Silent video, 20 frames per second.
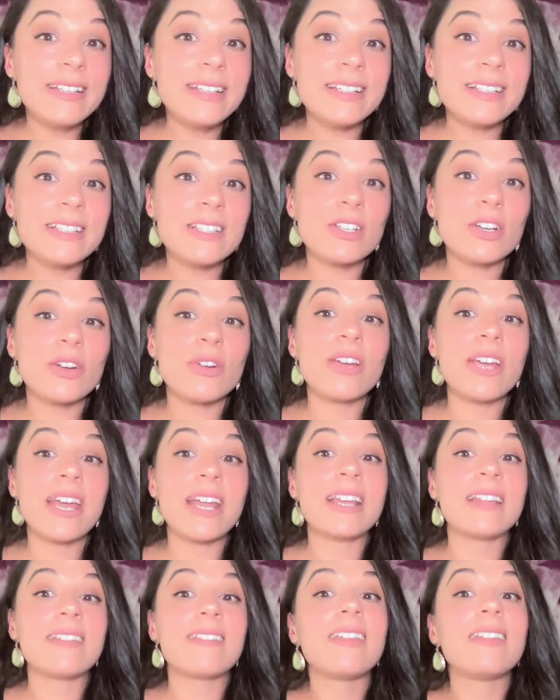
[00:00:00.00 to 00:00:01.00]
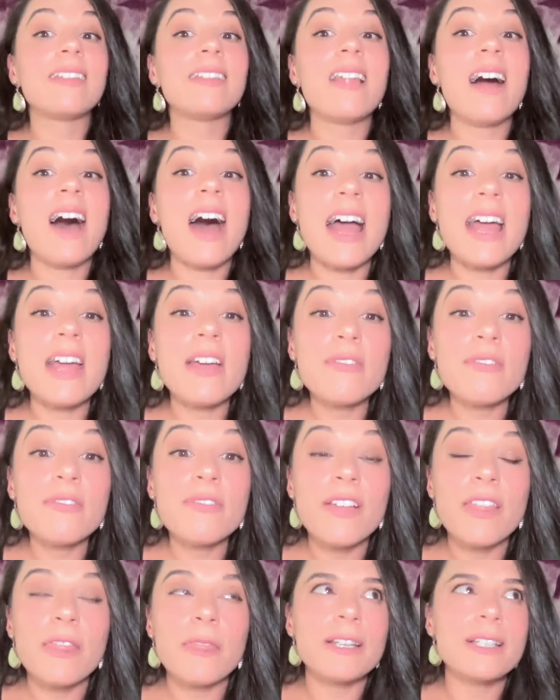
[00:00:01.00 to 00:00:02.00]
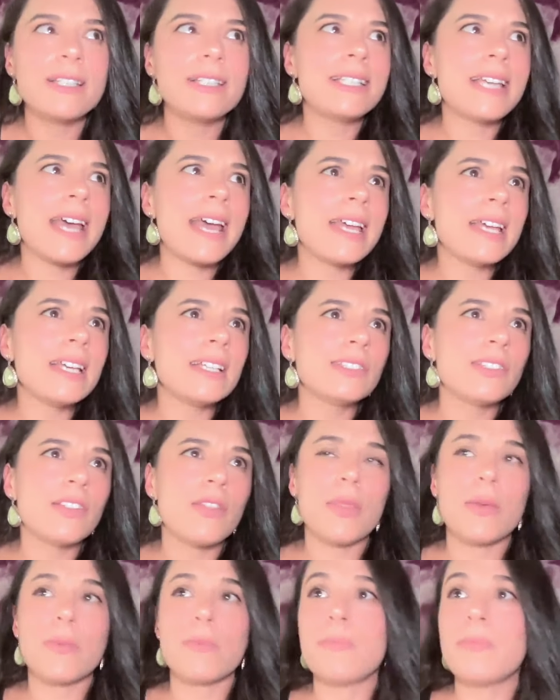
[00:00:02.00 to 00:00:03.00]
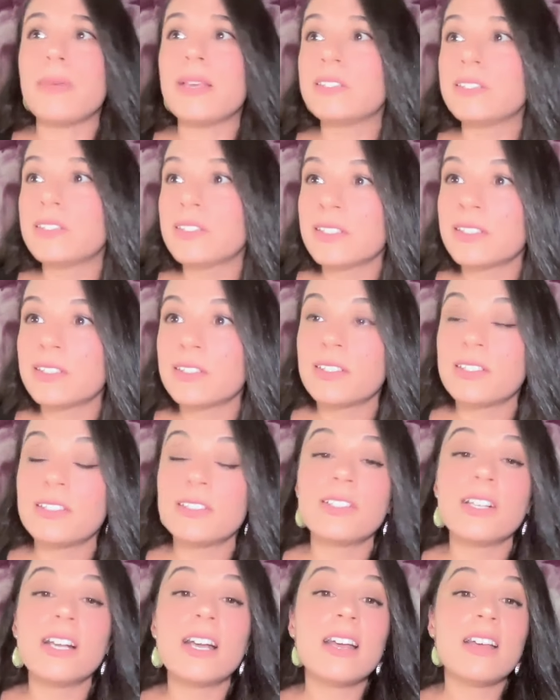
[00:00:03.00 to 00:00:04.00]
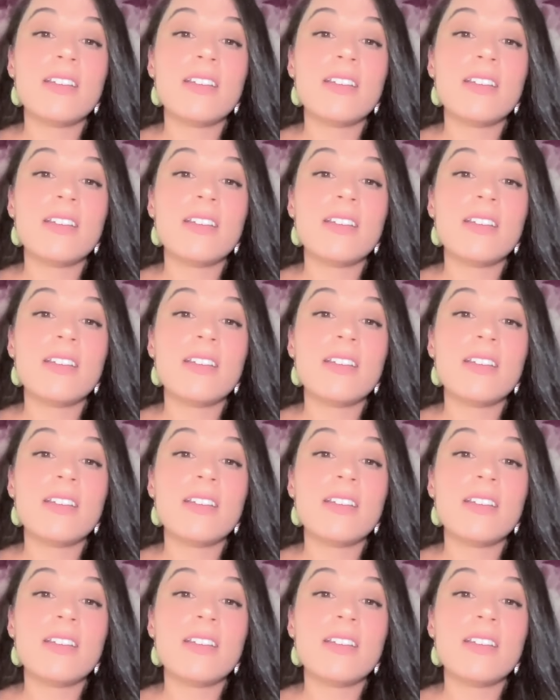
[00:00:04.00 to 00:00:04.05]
into creating the life and the days and the businesses,